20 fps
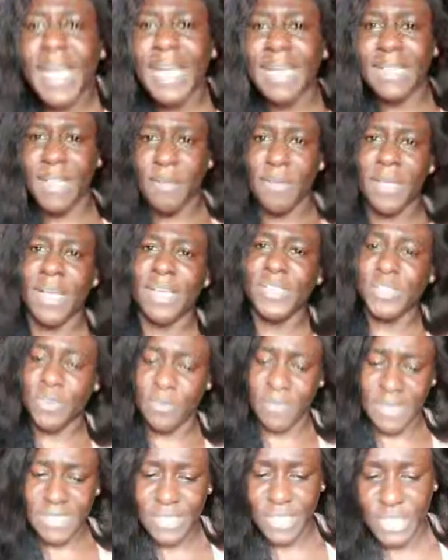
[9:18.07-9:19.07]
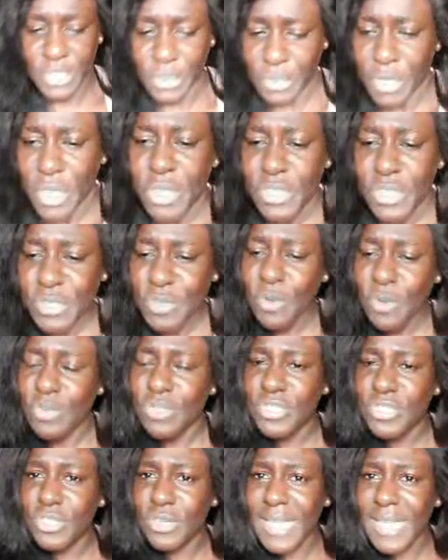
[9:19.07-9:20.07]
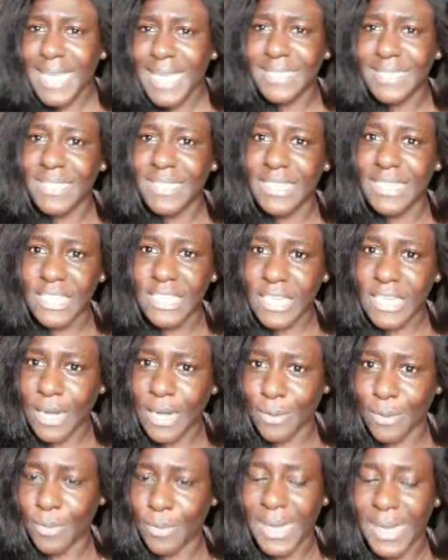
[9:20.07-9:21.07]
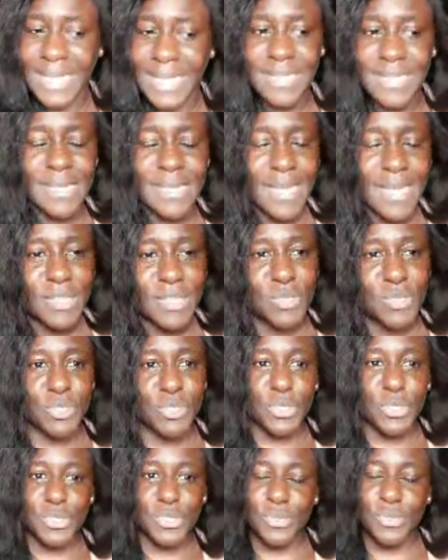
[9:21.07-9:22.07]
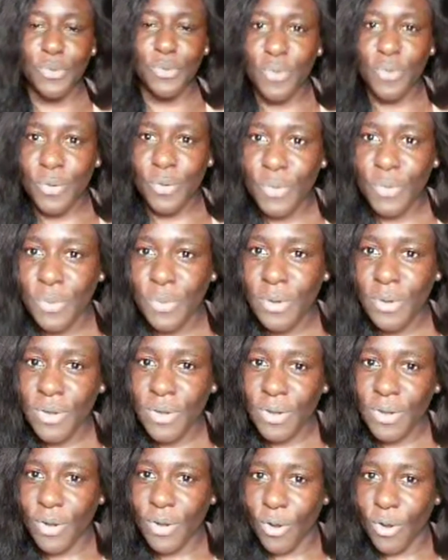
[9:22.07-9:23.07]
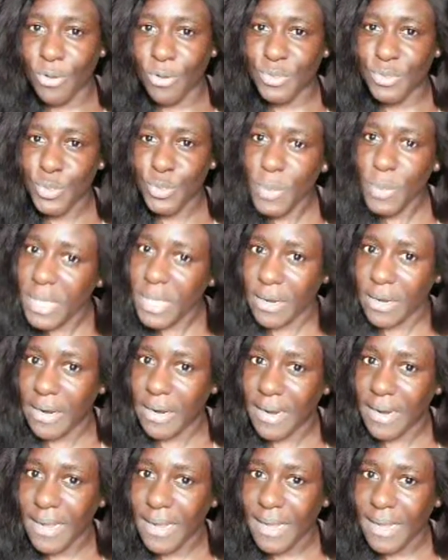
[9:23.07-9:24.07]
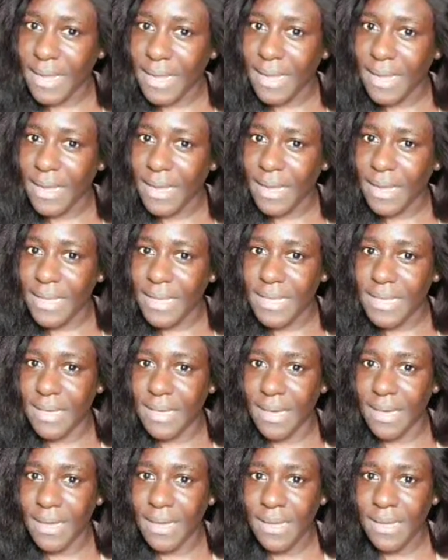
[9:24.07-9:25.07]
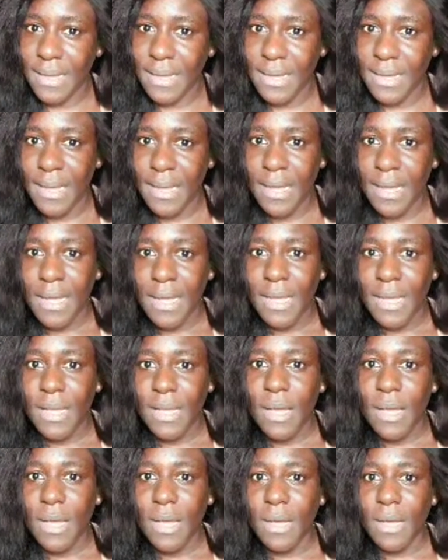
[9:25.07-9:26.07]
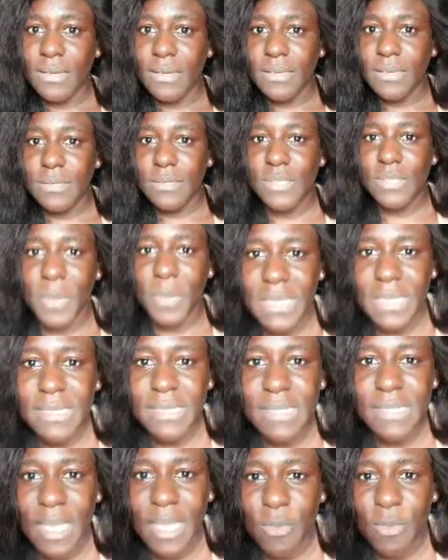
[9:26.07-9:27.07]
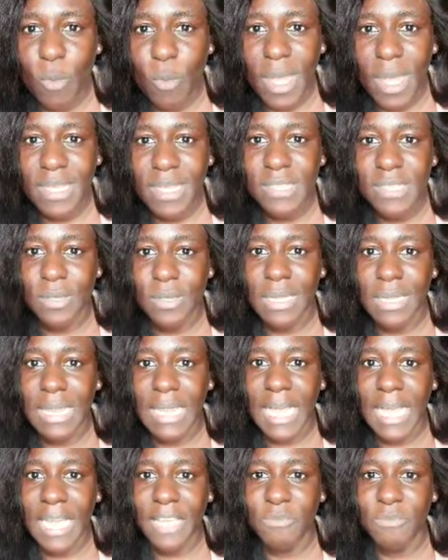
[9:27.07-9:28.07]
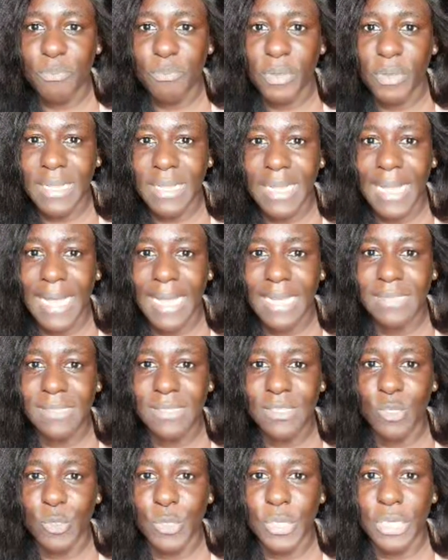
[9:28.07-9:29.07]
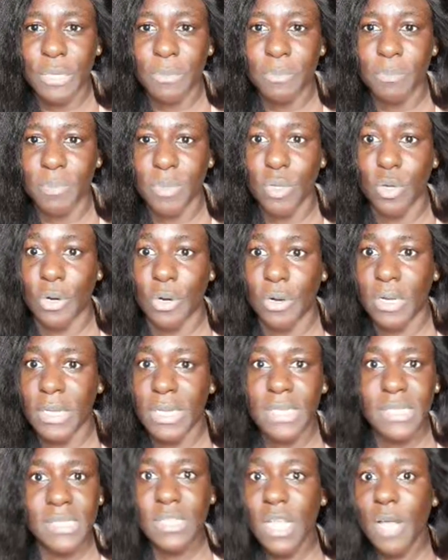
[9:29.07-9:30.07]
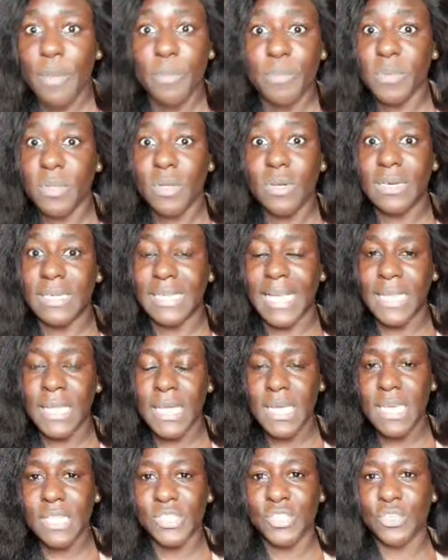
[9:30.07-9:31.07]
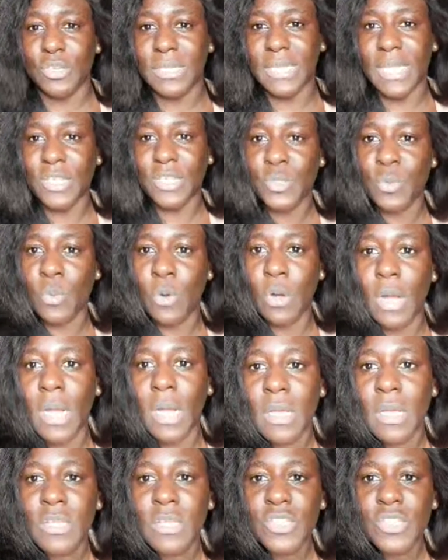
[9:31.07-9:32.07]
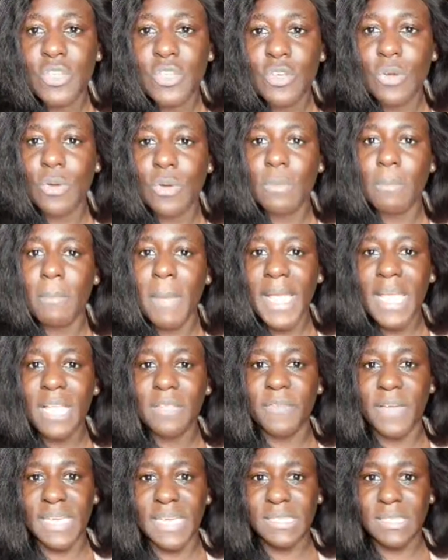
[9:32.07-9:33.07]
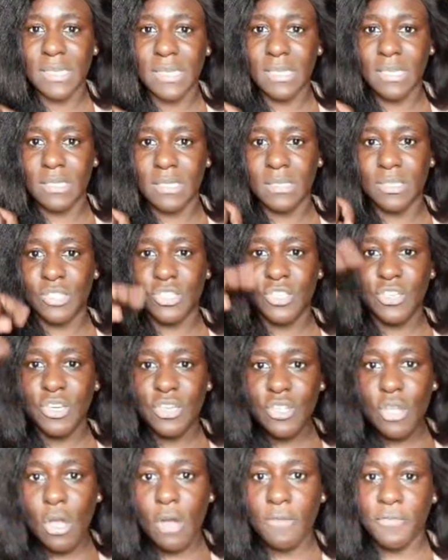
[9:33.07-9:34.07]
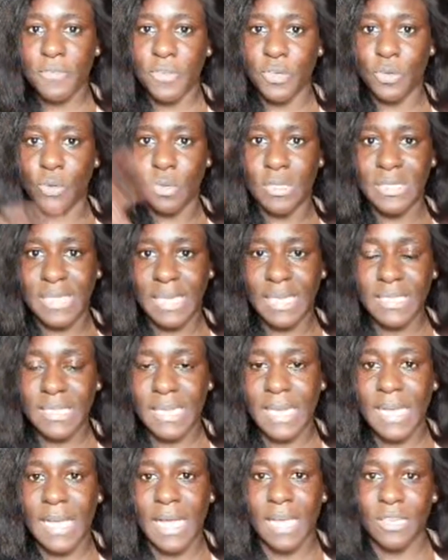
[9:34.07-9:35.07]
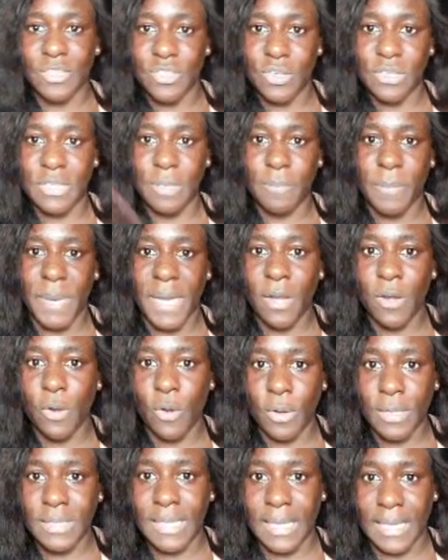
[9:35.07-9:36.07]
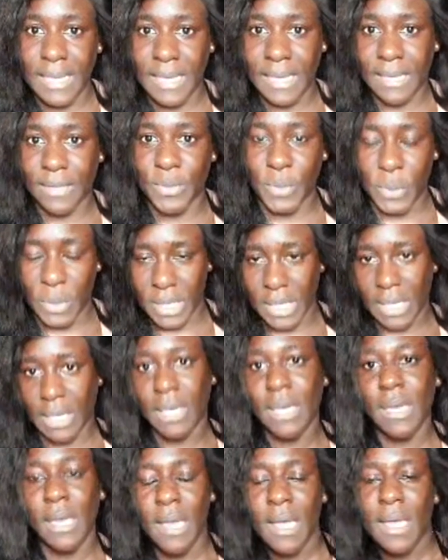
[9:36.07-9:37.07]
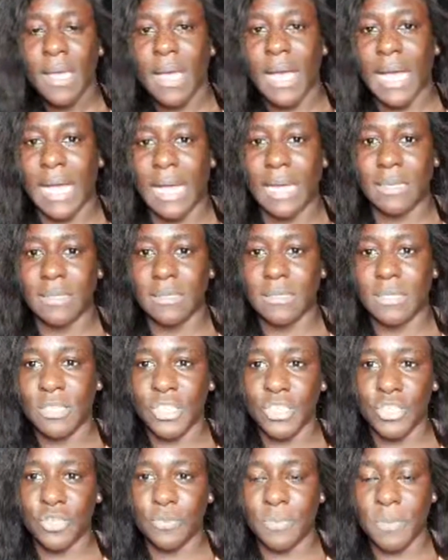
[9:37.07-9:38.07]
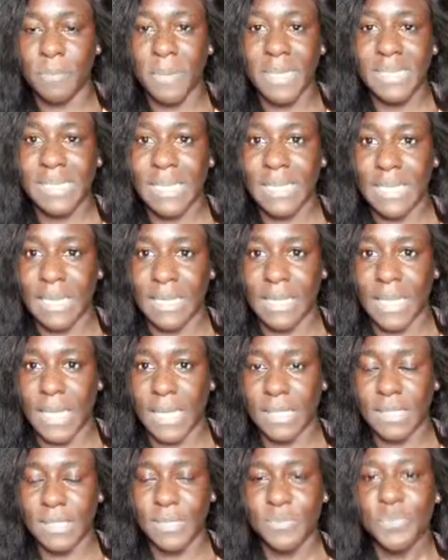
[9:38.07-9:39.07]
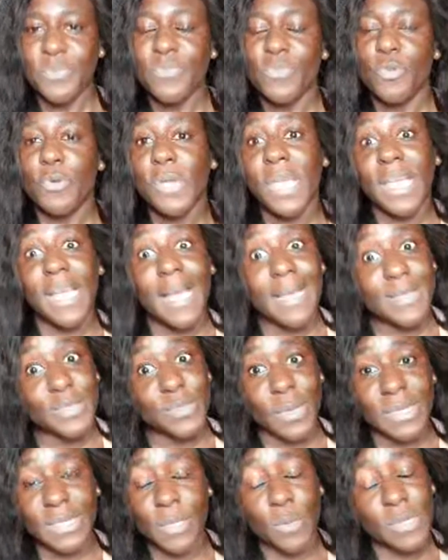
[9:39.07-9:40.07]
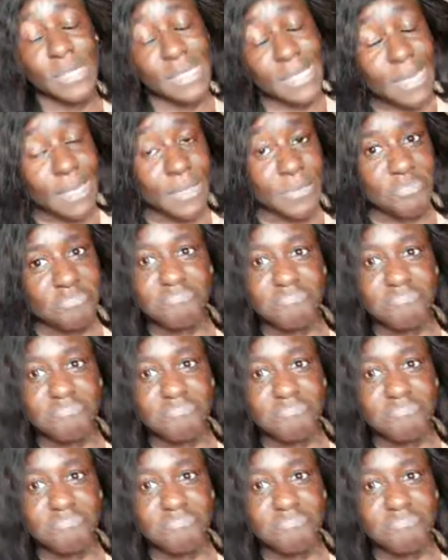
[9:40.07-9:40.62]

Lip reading: and Erica's conversation. So the other day, Shao, I decided to just go on Twitter. Yeah? Somebody is saying, why is your live broadcast looking blurred? It's not blurred. I think it's your network. So my advice is turn off your data and turn it back on again, okay? And it should be better than that. Okay, guys, as I was saying,